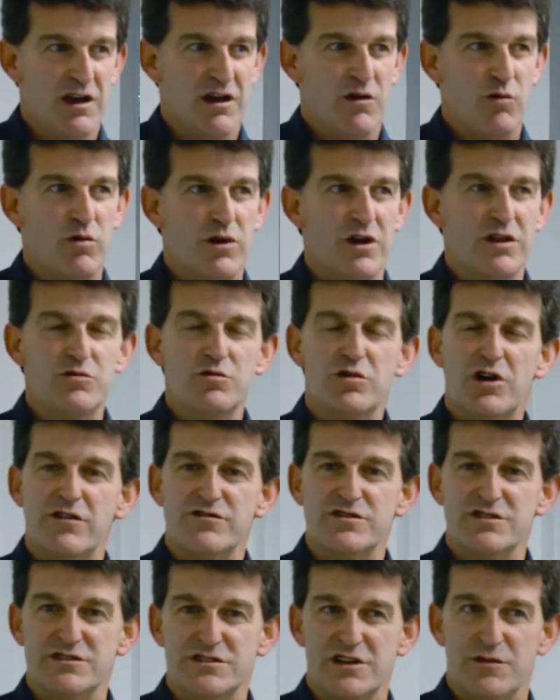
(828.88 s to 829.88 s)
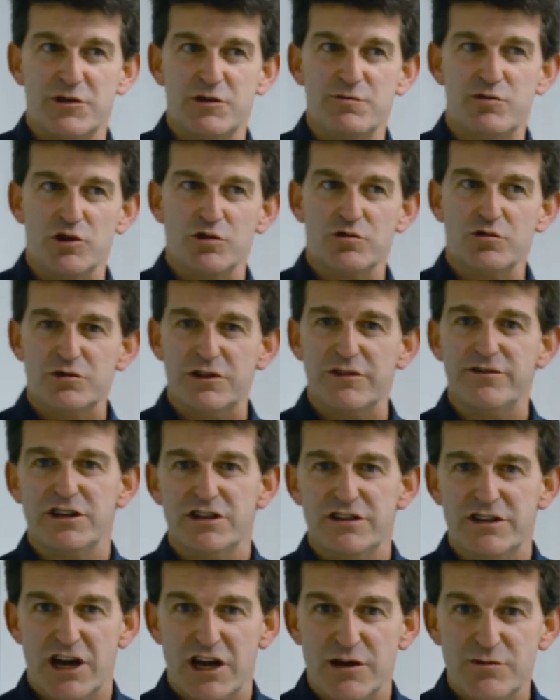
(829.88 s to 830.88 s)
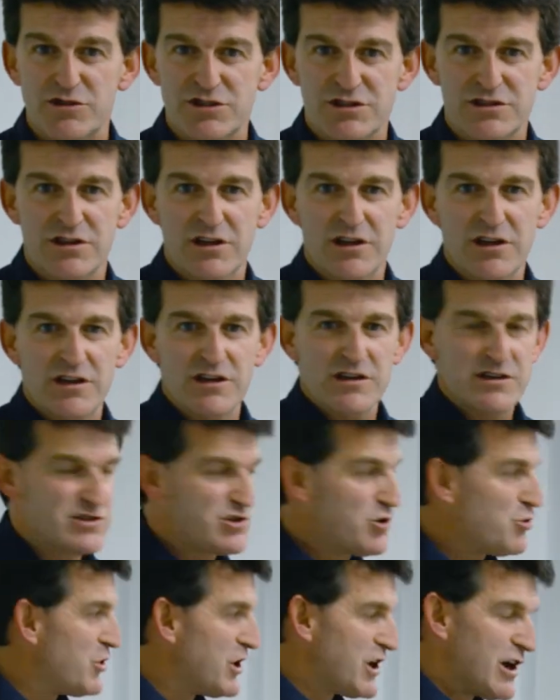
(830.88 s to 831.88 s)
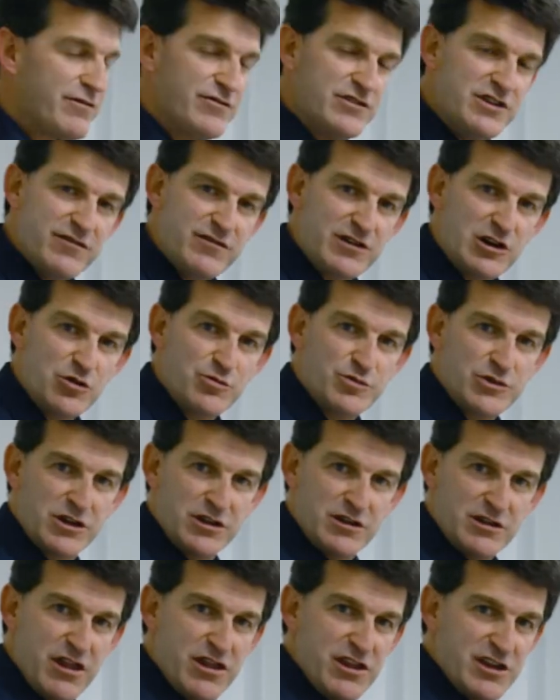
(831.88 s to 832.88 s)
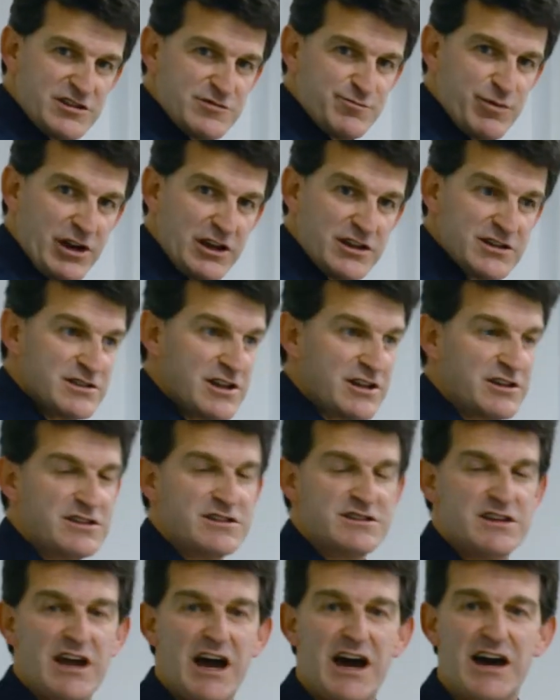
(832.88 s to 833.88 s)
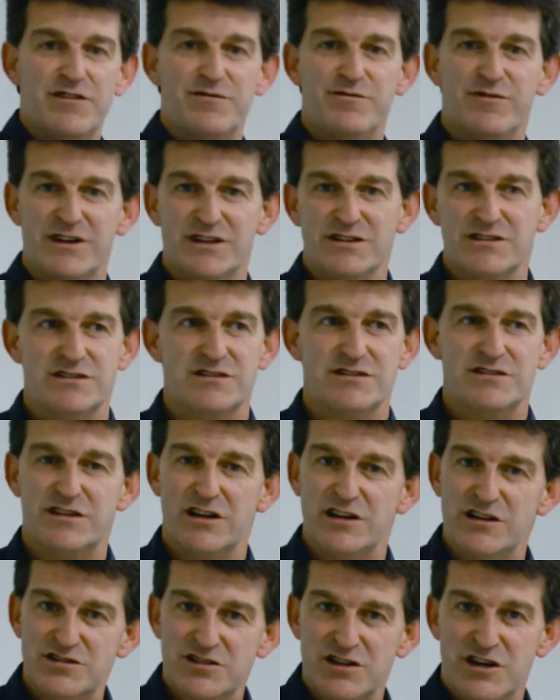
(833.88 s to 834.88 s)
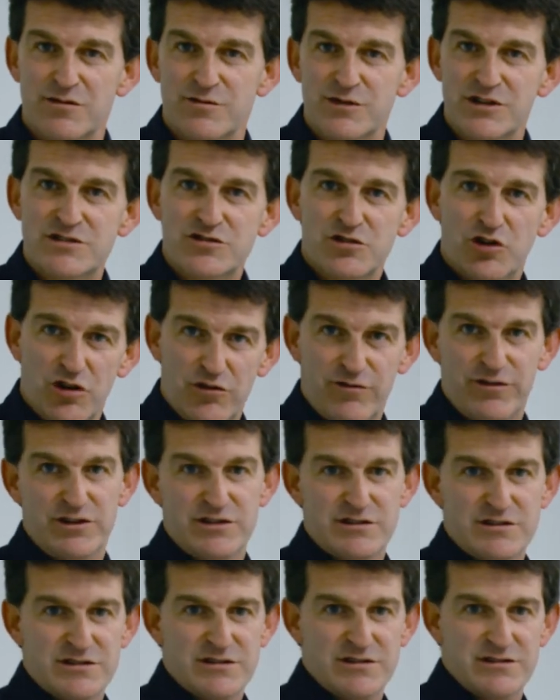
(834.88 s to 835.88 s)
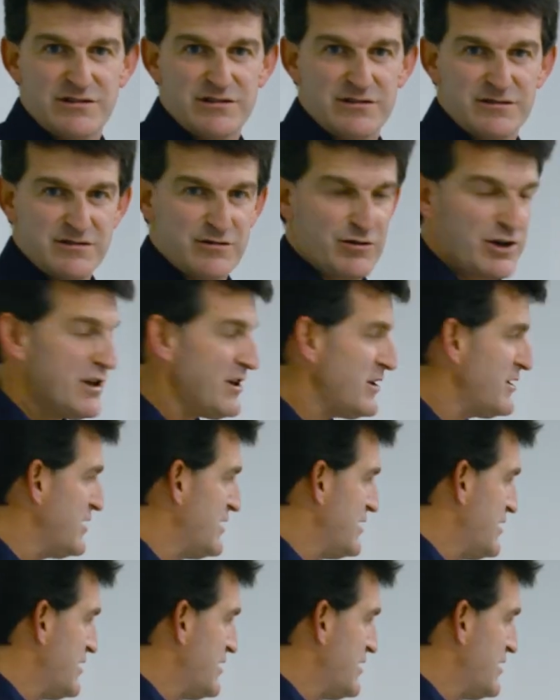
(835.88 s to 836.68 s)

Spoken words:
when you have some productivity times. So we have developed this place that is the Advanced Teleservice Office. Okay?